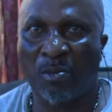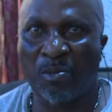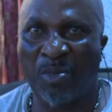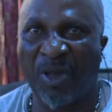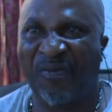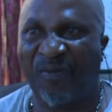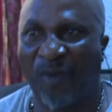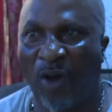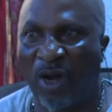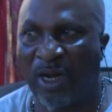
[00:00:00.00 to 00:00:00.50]

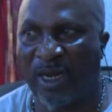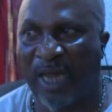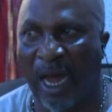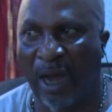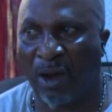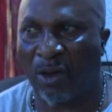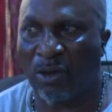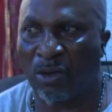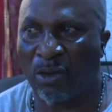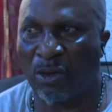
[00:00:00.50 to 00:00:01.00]
before
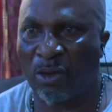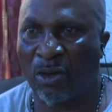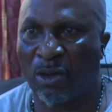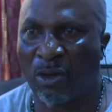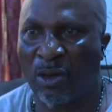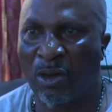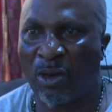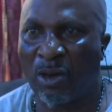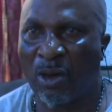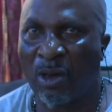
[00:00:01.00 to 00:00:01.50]
now,
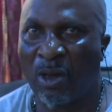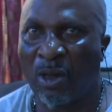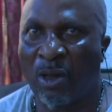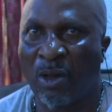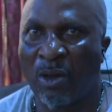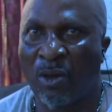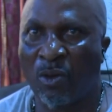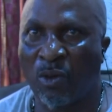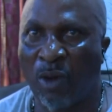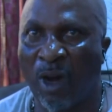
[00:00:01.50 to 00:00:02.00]

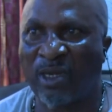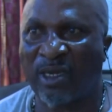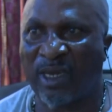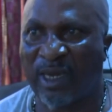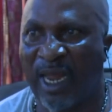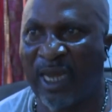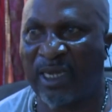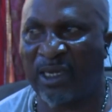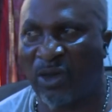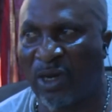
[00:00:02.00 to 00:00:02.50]
what
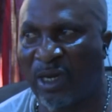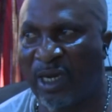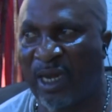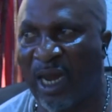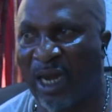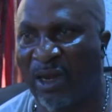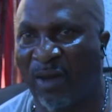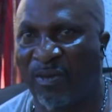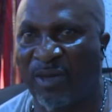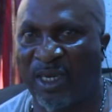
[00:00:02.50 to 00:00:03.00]
led to the
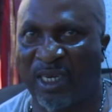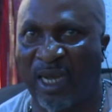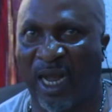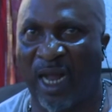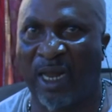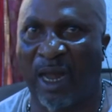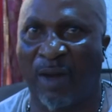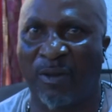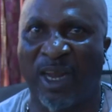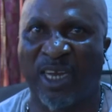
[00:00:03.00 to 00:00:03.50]
death of the
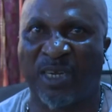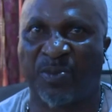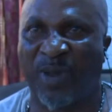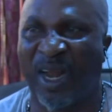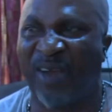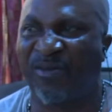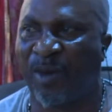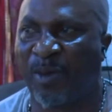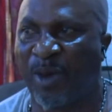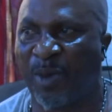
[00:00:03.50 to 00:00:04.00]
child, I will
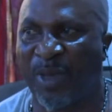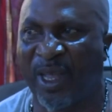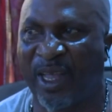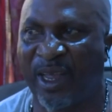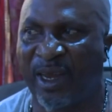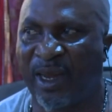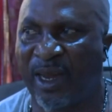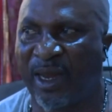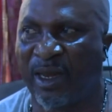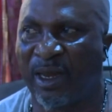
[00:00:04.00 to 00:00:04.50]
explain from the
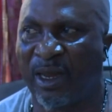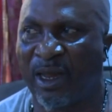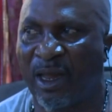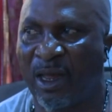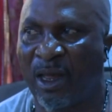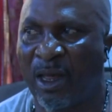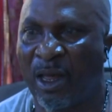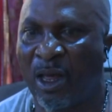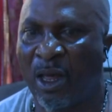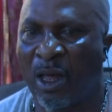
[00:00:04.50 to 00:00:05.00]
beginning.
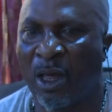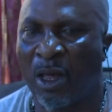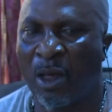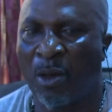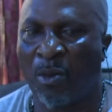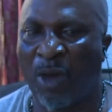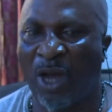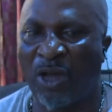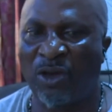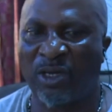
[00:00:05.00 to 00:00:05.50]

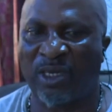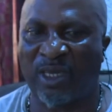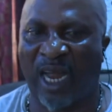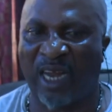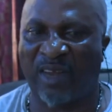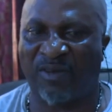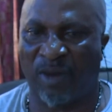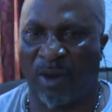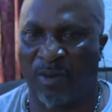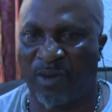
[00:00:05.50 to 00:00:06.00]
But you
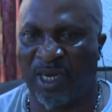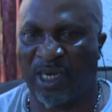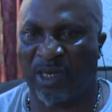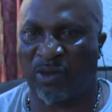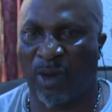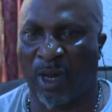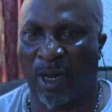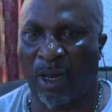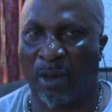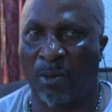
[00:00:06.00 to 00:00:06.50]
start from
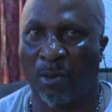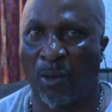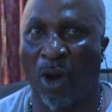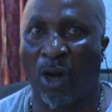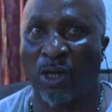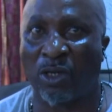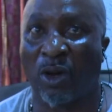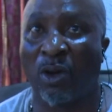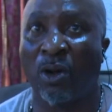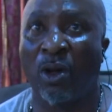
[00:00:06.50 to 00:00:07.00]
this way. But
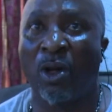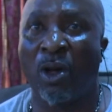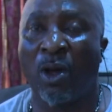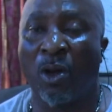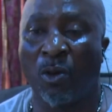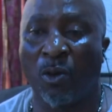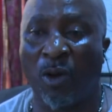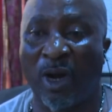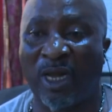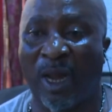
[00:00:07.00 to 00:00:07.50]
also,
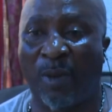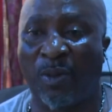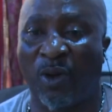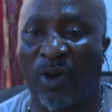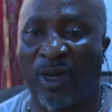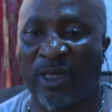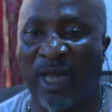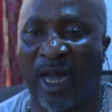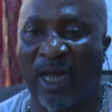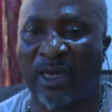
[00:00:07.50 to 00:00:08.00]
what happened
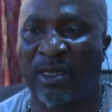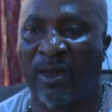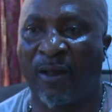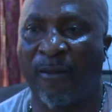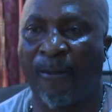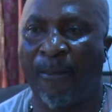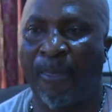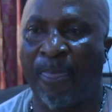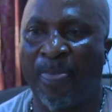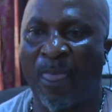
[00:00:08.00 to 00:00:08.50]
was that
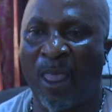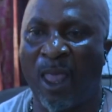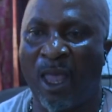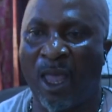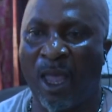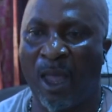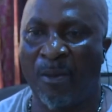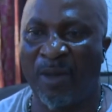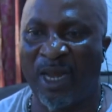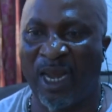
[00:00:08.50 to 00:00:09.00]

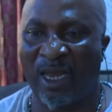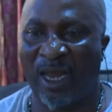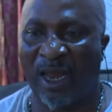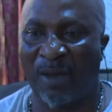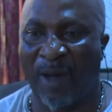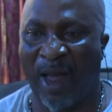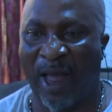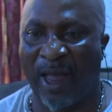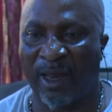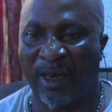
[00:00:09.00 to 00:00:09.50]

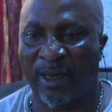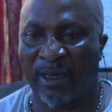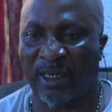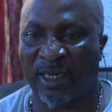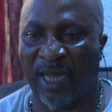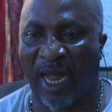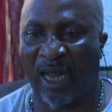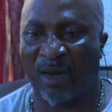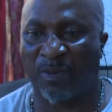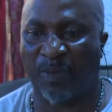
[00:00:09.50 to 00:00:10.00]
immediately my
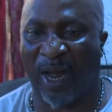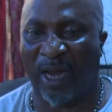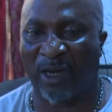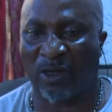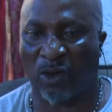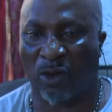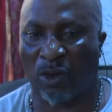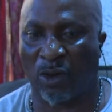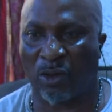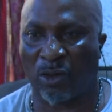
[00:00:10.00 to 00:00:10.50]
child
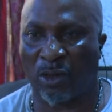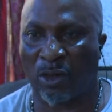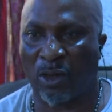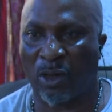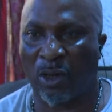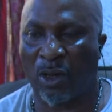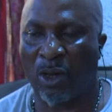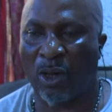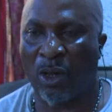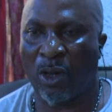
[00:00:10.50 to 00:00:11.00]
passed on,
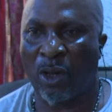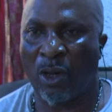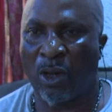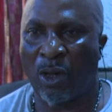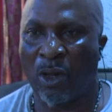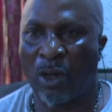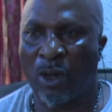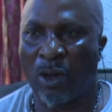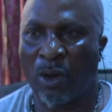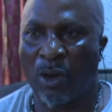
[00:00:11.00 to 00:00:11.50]

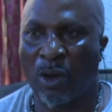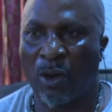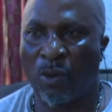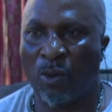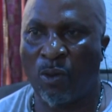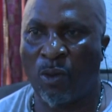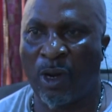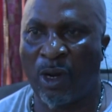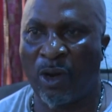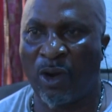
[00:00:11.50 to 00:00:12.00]

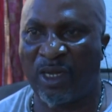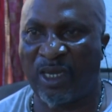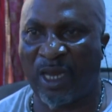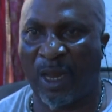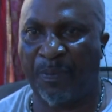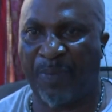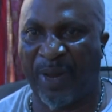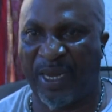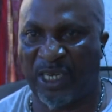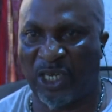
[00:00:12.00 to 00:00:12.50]
we wrote
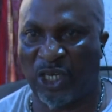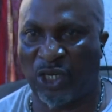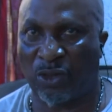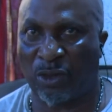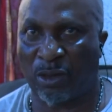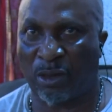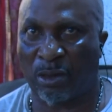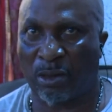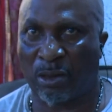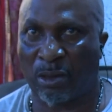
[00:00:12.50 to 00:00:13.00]
a petition.